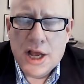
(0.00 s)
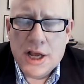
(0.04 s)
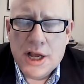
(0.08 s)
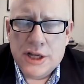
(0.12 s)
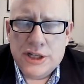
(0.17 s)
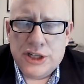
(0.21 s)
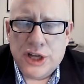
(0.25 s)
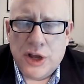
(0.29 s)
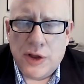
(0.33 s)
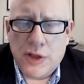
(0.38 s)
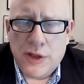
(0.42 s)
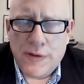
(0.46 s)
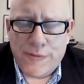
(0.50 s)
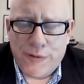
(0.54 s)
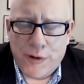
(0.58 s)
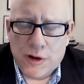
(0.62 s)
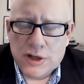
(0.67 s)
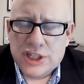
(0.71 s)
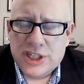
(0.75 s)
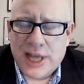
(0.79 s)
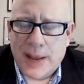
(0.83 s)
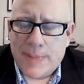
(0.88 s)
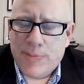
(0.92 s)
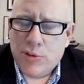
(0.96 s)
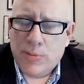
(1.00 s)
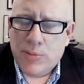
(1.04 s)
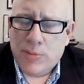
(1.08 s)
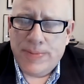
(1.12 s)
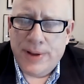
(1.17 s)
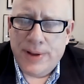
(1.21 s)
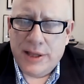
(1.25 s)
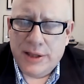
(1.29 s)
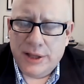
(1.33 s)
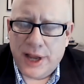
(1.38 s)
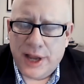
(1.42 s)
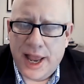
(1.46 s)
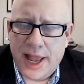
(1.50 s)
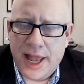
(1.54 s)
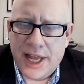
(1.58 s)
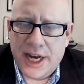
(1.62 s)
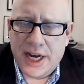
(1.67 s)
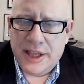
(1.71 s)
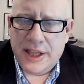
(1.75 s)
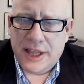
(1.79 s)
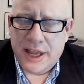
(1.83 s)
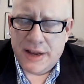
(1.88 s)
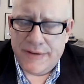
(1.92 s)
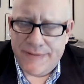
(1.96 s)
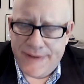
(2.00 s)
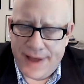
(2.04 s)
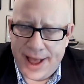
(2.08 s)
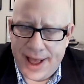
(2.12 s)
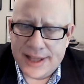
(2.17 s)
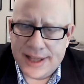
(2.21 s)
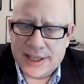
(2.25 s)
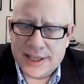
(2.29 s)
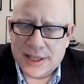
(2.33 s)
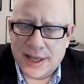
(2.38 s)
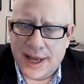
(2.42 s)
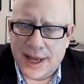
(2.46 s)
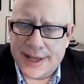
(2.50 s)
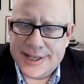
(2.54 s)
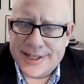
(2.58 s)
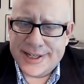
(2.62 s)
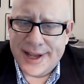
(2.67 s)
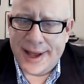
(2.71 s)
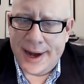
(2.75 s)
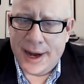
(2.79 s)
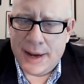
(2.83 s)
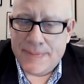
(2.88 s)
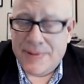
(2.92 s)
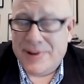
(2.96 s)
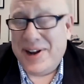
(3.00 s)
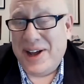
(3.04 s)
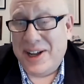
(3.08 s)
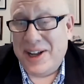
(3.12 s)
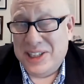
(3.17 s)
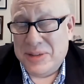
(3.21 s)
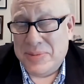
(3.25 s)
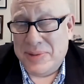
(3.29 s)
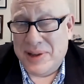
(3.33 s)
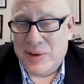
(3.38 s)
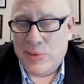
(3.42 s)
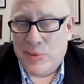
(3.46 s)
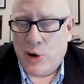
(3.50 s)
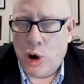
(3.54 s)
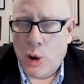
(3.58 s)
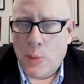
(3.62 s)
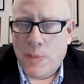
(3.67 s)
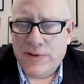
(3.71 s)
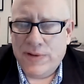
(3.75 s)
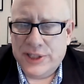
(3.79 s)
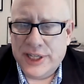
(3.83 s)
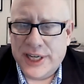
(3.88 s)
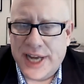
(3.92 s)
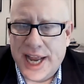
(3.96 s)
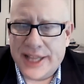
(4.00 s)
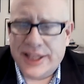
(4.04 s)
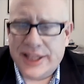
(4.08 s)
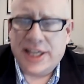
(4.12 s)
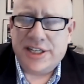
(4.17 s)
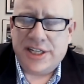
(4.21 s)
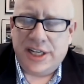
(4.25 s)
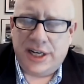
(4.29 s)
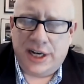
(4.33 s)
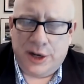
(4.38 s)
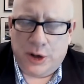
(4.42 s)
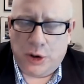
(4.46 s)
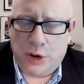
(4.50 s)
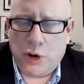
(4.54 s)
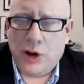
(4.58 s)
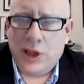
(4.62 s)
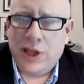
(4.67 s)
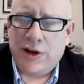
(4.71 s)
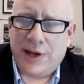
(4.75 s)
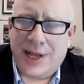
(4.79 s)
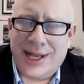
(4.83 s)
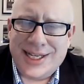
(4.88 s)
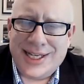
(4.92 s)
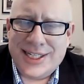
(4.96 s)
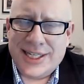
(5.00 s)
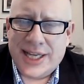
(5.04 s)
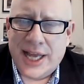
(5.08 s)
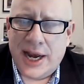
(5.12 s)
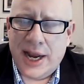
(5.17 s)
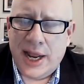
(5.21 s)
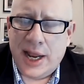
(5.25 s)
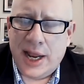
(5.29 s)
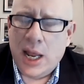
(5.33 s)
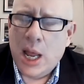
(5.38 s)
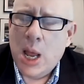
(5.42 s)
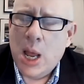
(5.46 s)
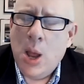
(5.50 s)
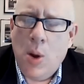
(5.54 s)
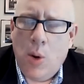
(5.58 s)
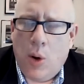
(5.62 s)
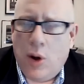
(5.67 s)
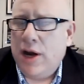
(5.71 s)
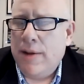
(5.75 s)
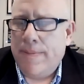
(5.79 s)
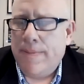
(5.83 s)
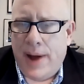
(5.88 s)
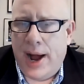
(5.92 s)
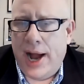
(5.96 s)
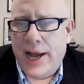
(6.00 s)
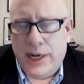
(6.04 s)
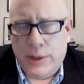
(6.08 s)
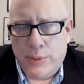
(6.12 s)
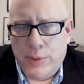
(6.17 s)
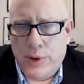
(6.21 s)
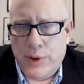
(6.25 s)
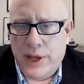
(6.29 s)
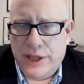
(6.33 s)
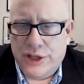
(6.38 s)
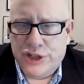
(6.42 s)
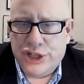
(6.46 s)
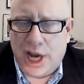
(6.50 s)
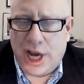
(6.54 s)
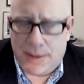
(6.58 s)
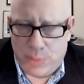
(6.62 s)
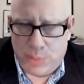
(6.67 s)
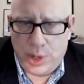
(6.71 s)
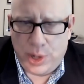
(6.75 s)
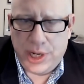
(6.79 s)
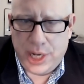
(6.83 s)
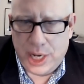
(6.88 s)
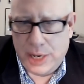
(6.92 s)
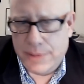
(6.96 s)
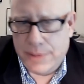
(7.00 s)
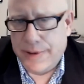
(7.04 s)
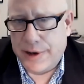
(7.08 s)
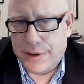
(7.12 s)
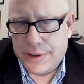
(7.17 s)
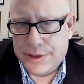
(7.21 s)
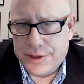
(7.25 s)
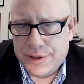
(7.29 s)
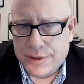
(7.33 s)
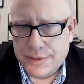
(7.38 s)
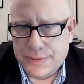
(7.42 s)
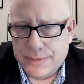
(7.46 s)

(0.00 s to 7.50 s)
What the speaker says: So the first step will be looking at it in the advanced line setting, but ultimately we're hopeful to get this in an early line setting or combine it with checkpoint inhibitors.